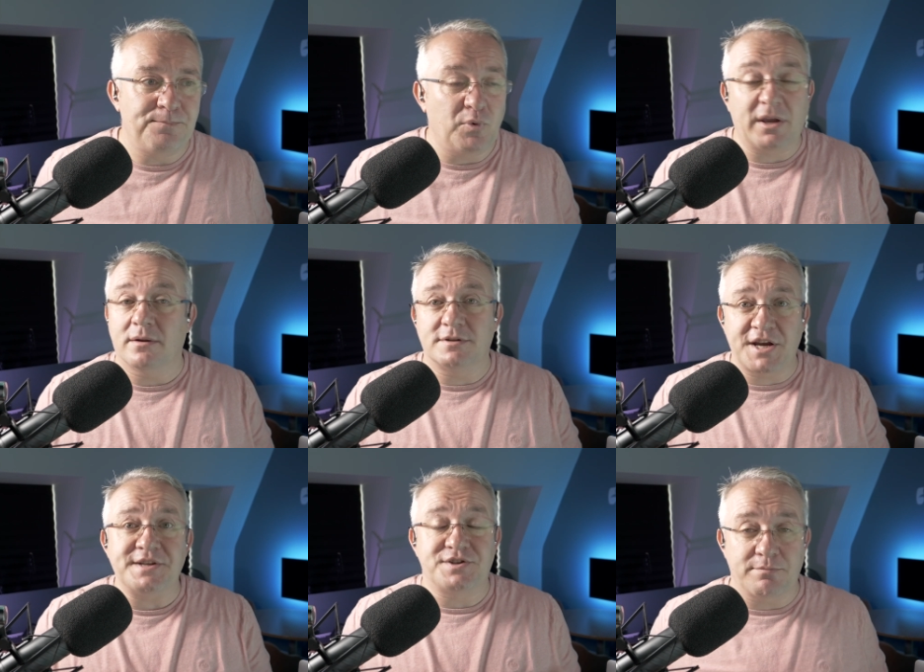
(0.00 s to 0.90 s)
We can
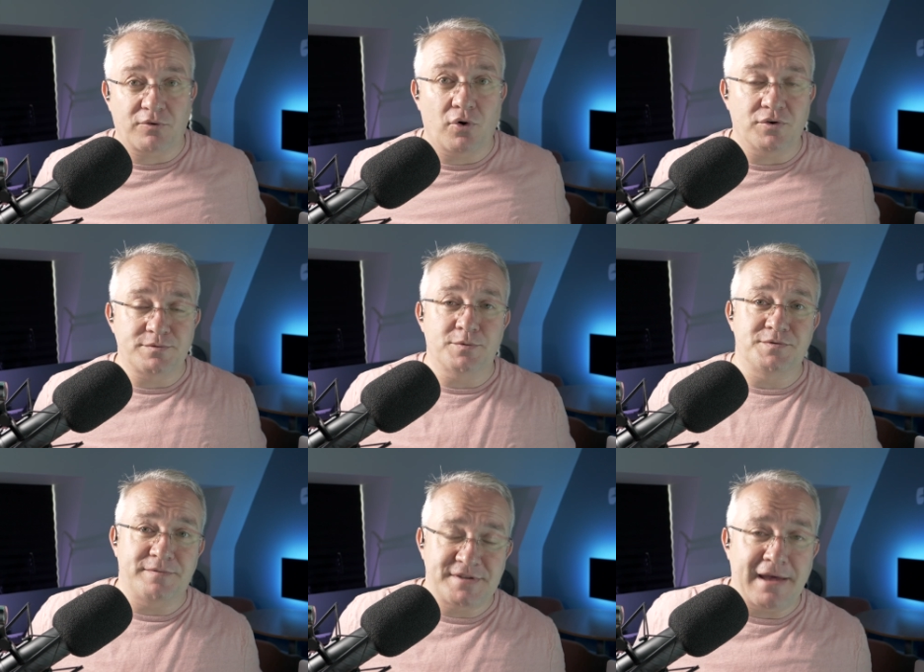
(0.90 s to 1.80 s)
change them, of course,
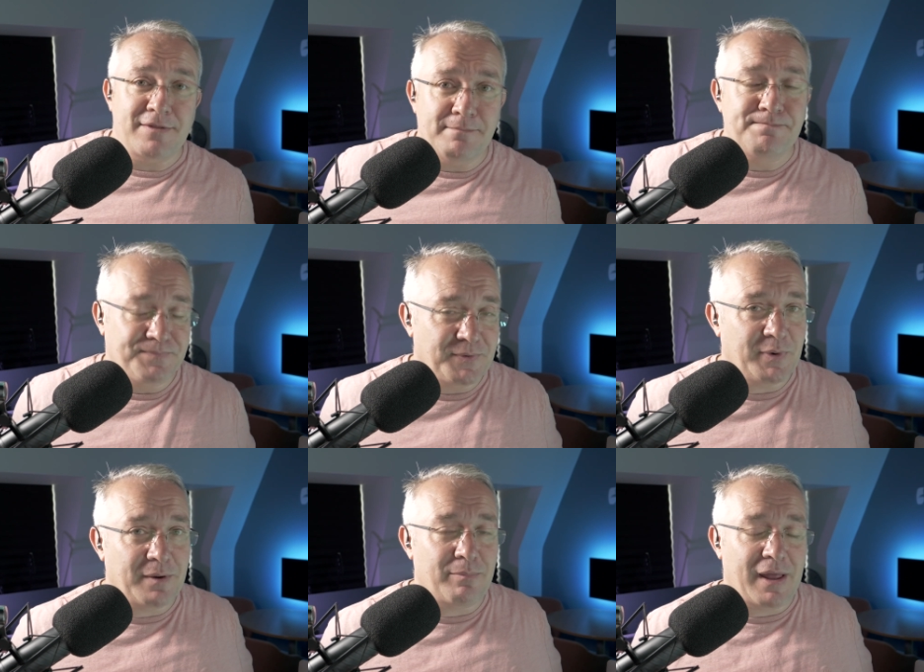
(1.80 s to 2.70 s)
once we've set them.
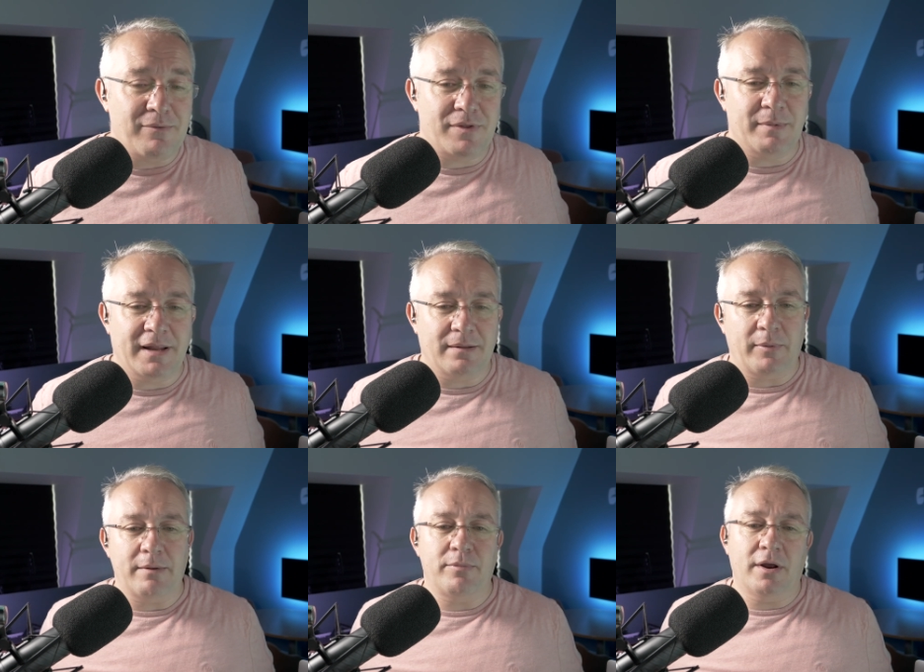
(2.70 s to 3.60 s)
We can play with them a little
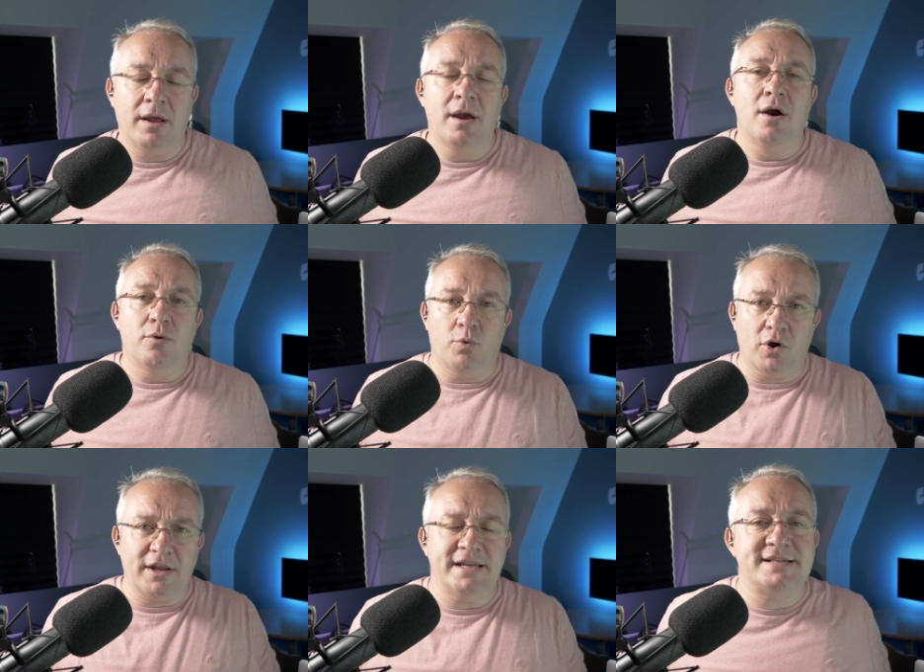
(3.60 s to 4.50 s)
bit, but we're
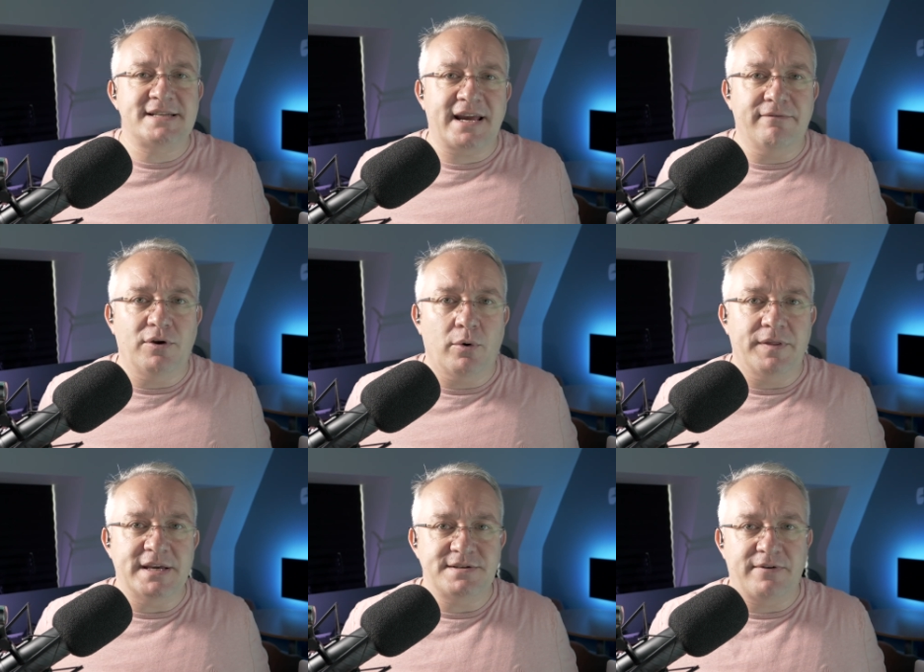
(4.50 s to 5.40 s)
going to need to take a view
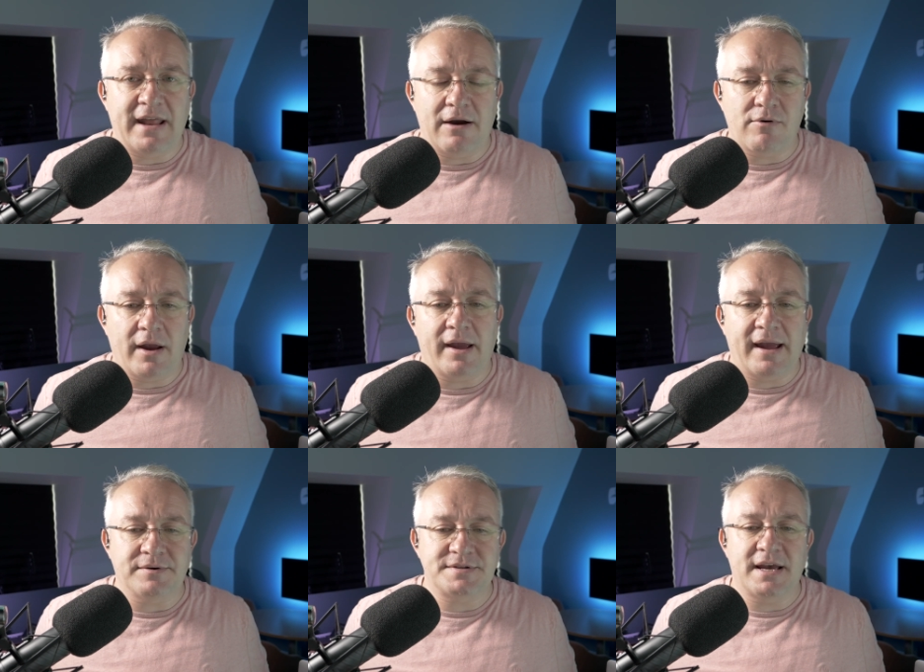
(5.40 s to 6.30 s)
on these for now right
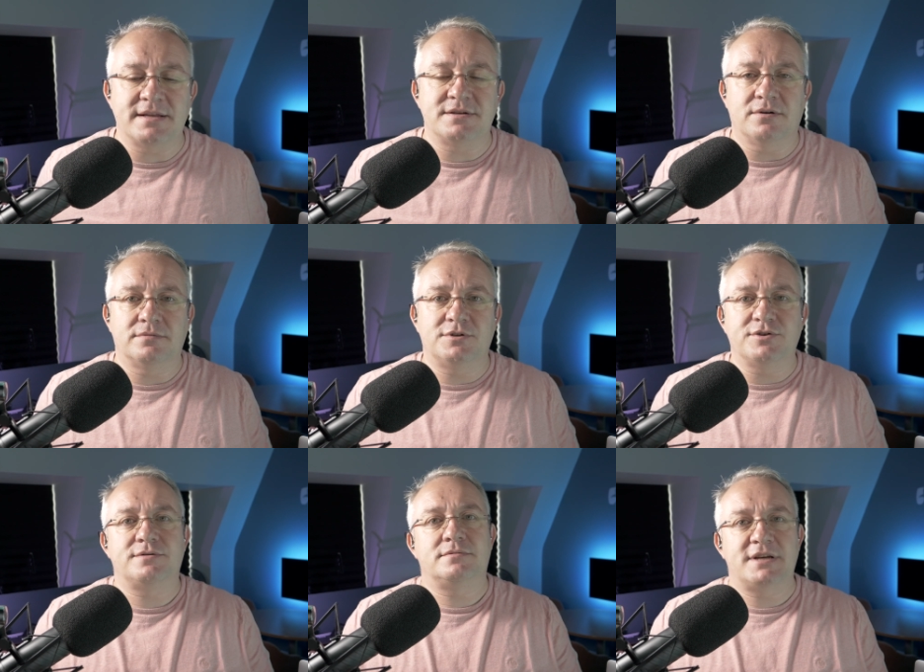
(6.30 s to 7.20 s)
at the outset. So
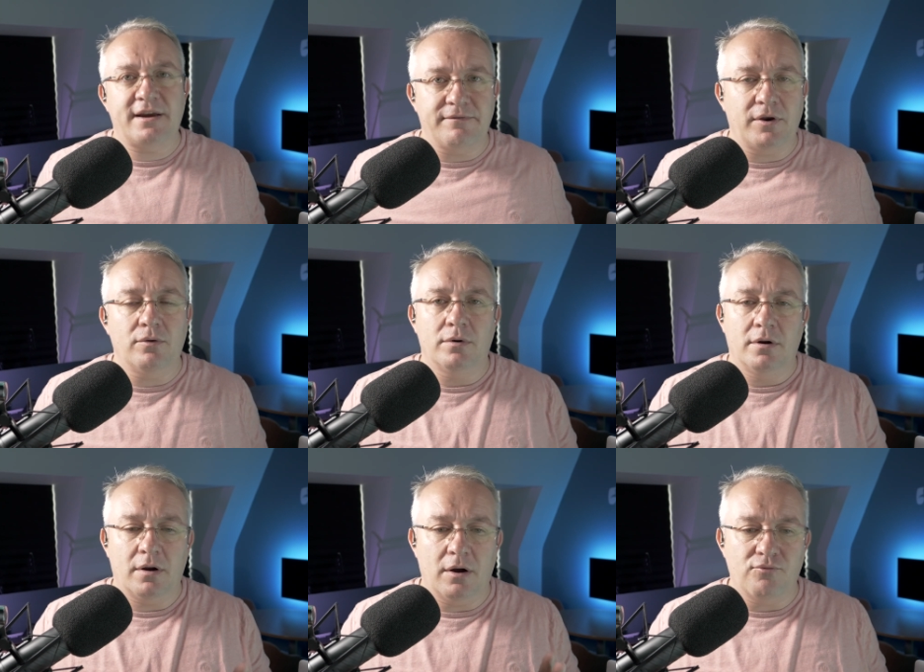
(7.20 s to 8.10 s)
just take a view
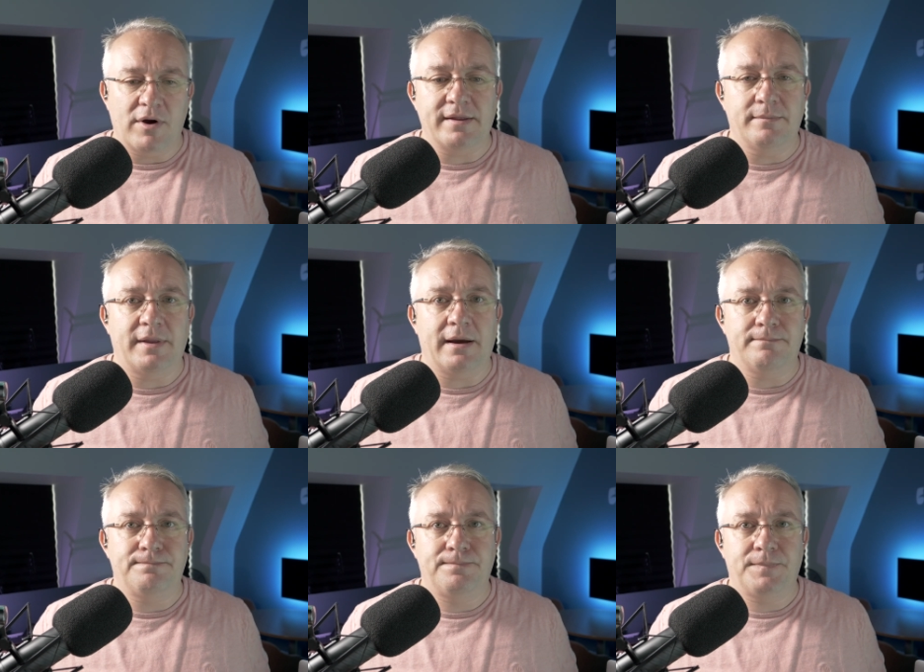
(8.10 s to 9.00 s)
and write them
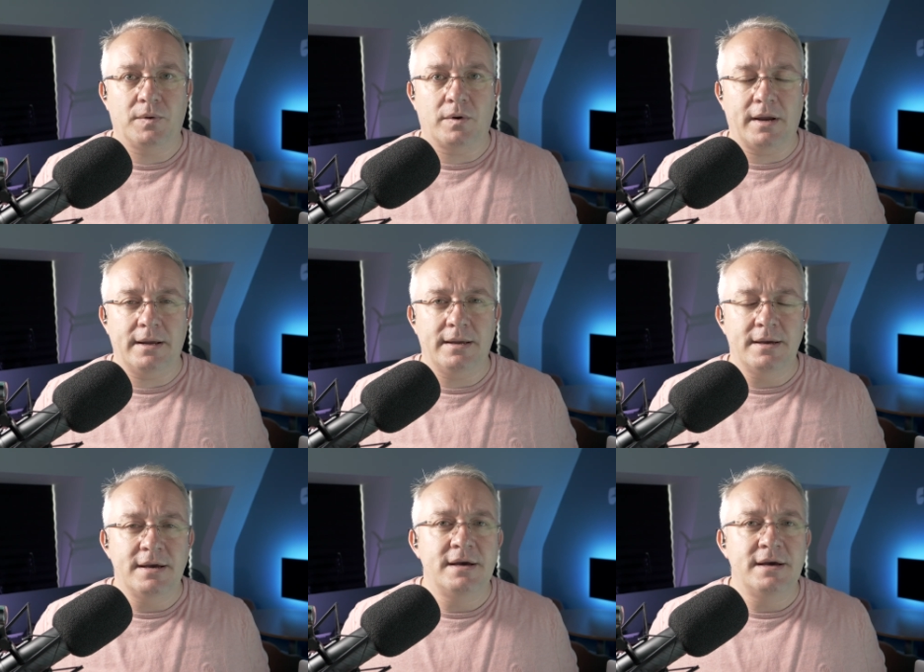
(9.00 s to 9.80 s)
down, okay?